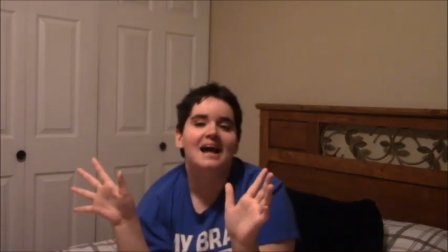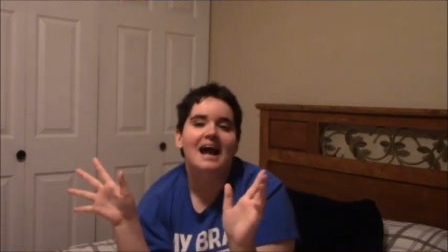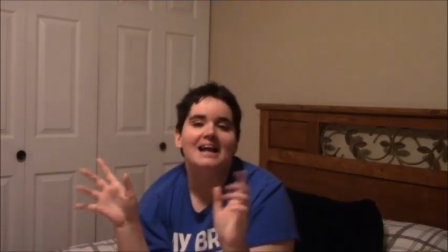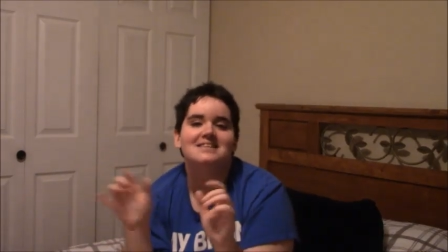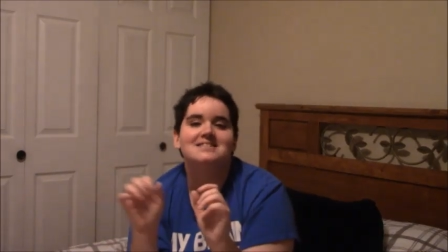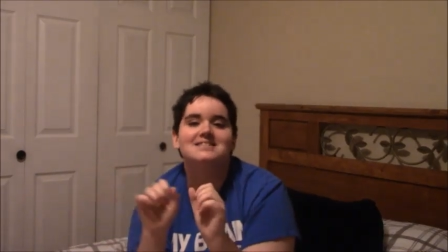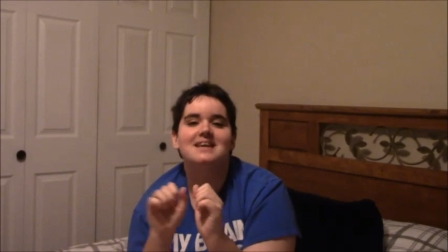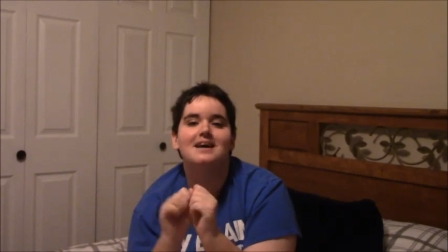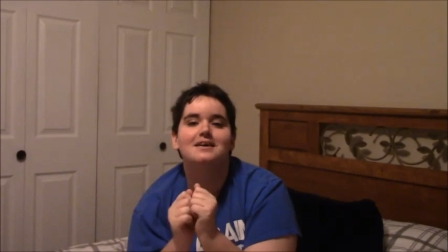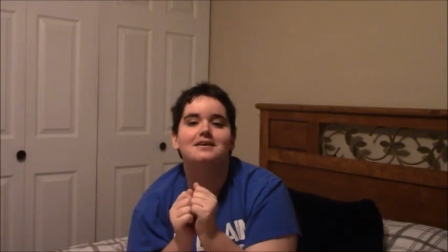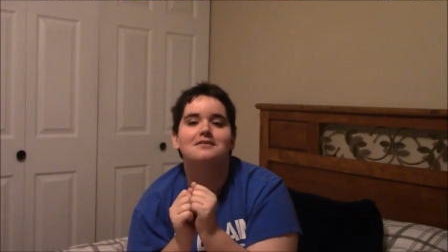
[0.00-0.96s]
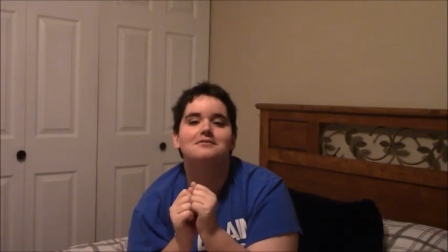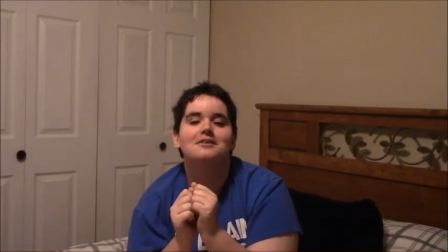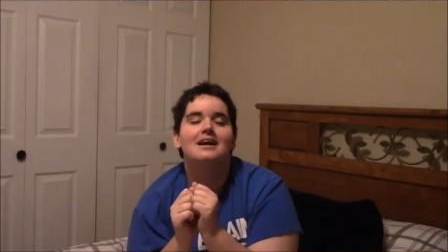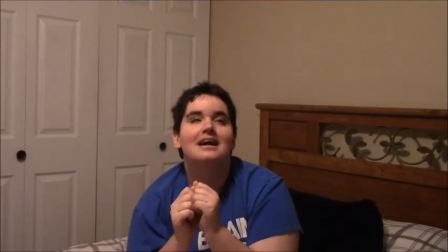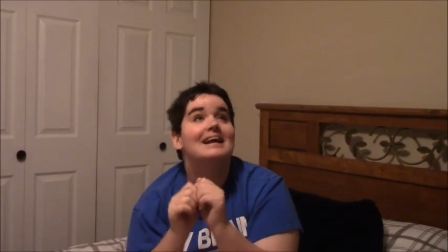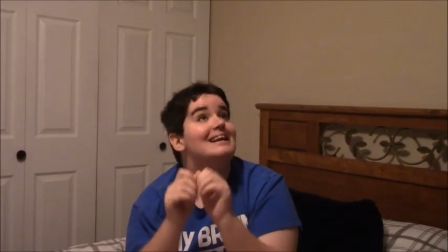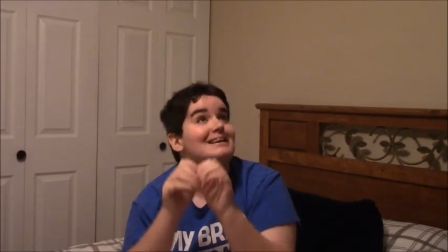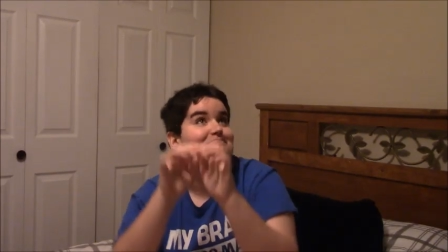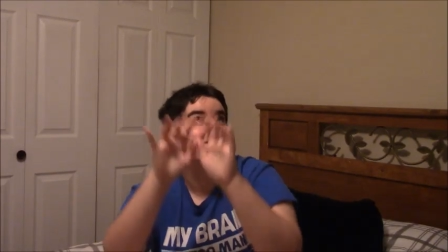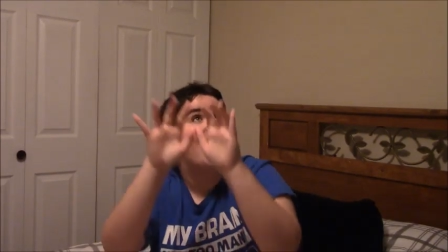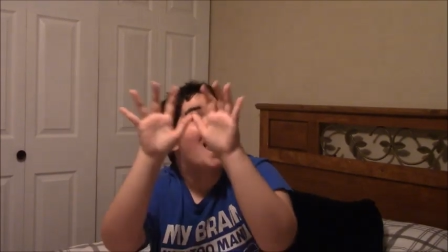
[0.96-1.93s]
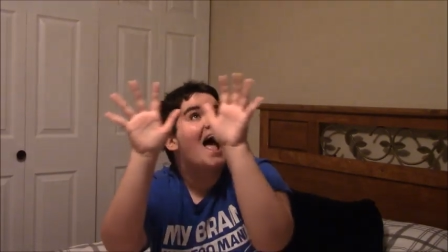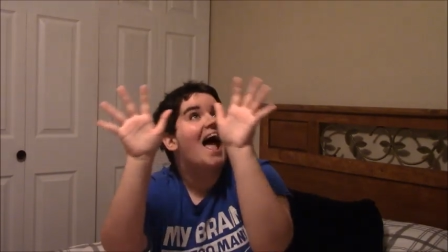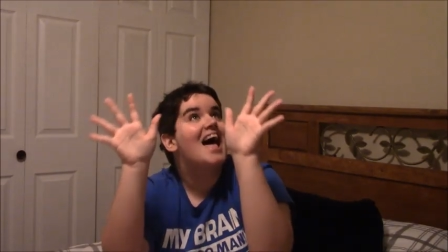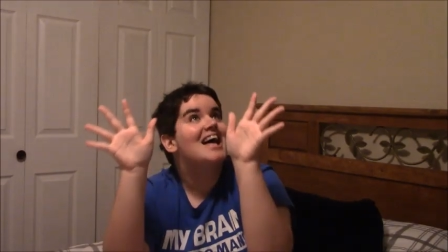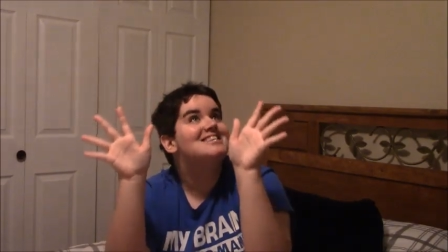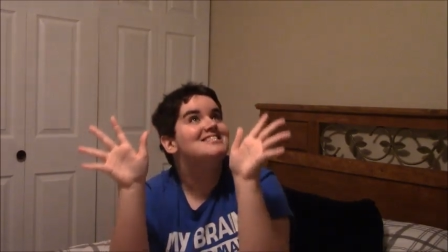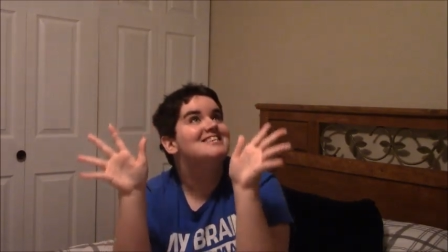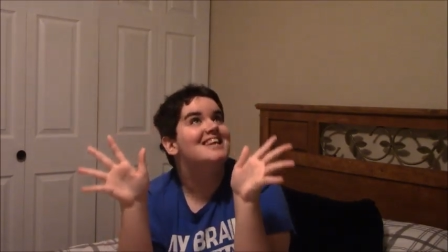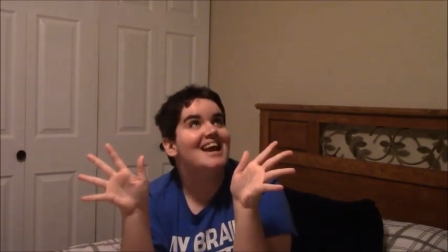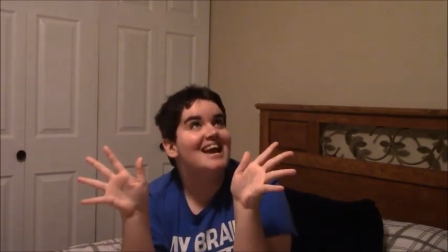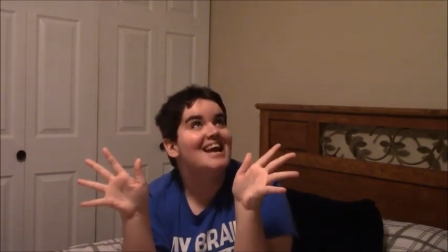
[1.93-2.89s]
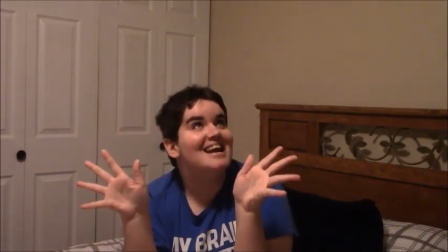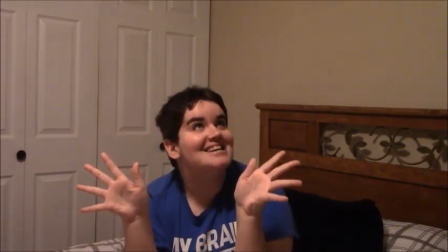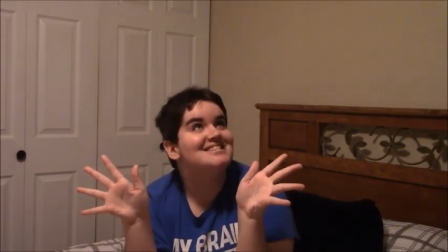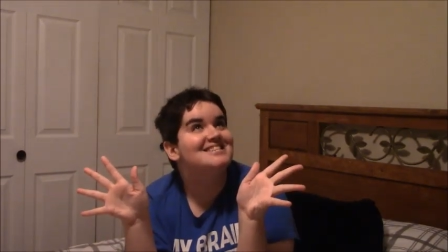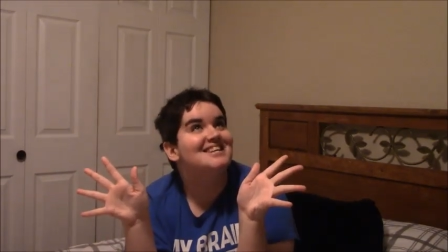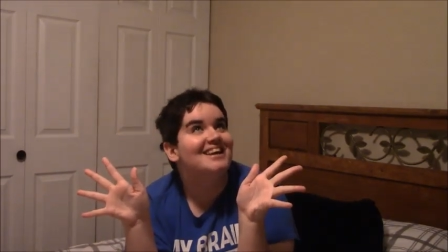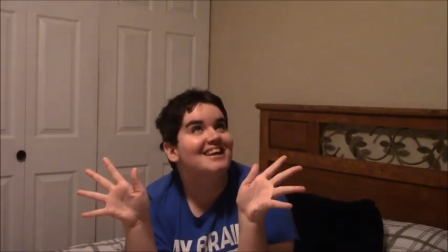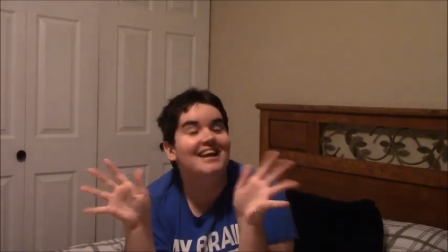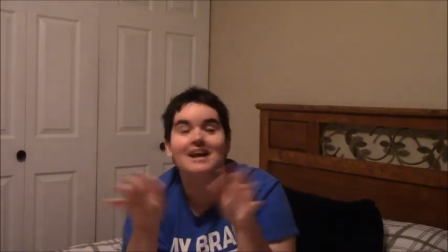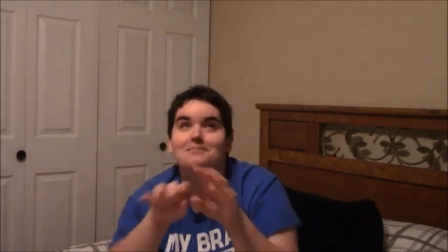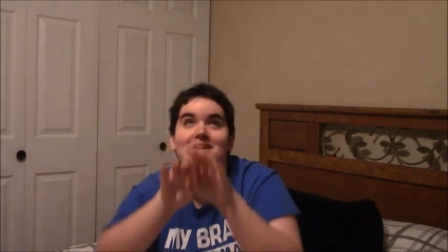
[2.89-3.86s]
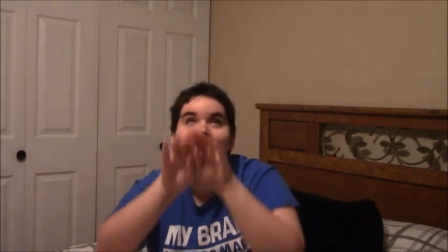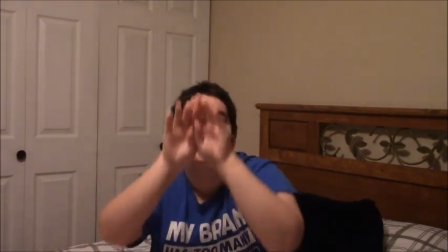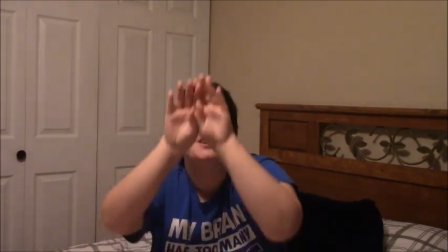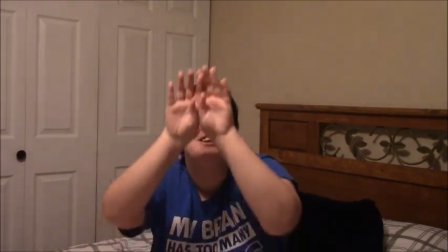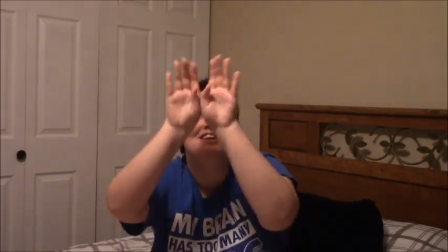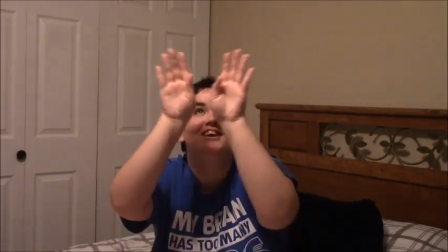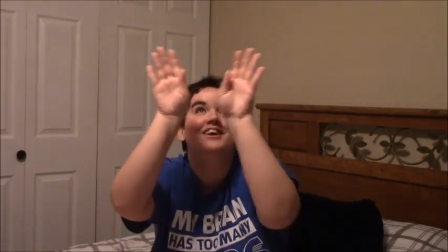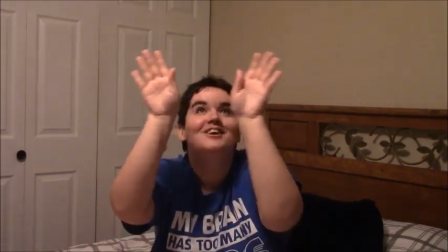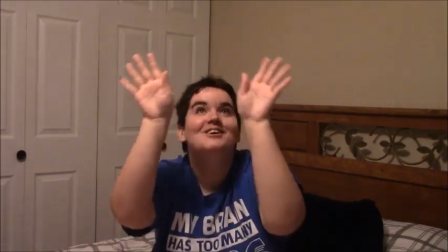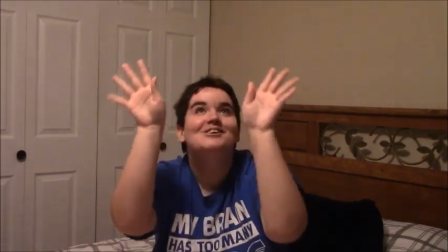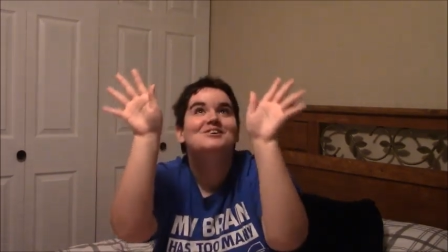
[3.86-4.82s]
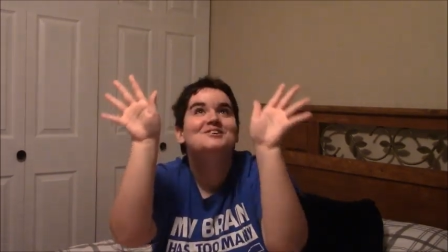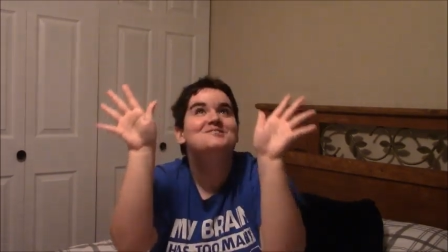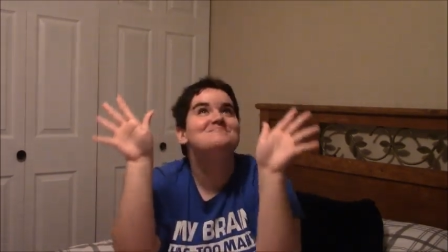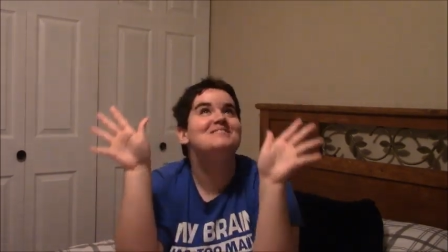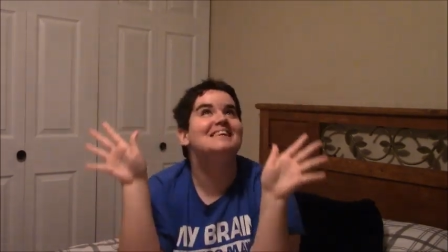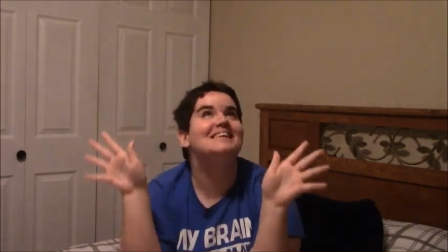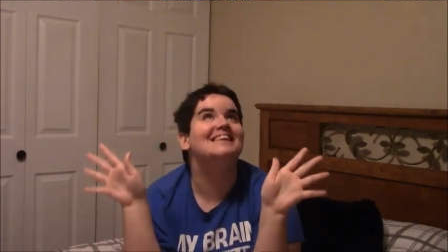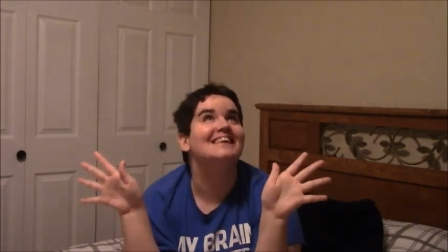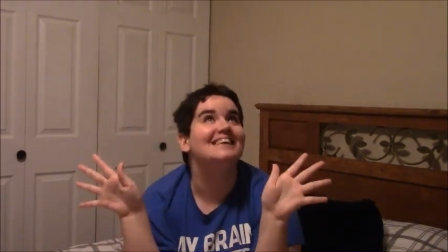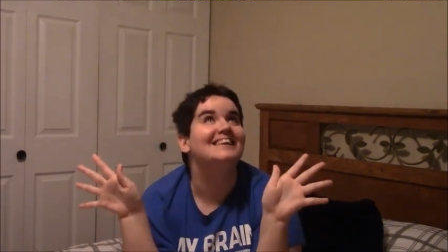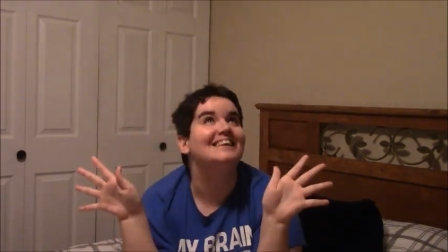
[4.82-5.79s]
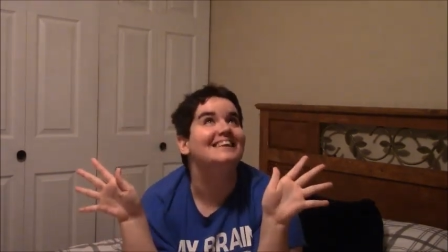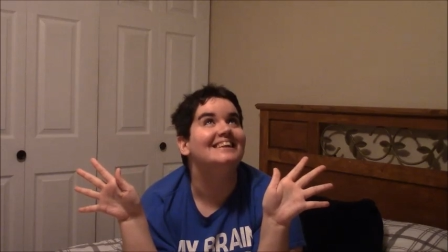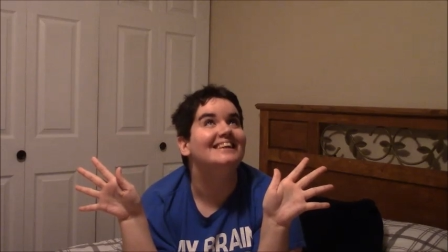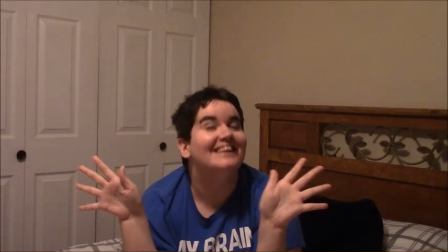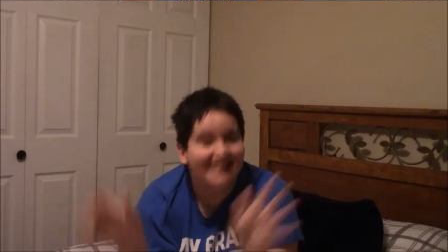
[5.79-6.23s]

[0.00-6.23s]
And instead of imagination, it'd be human.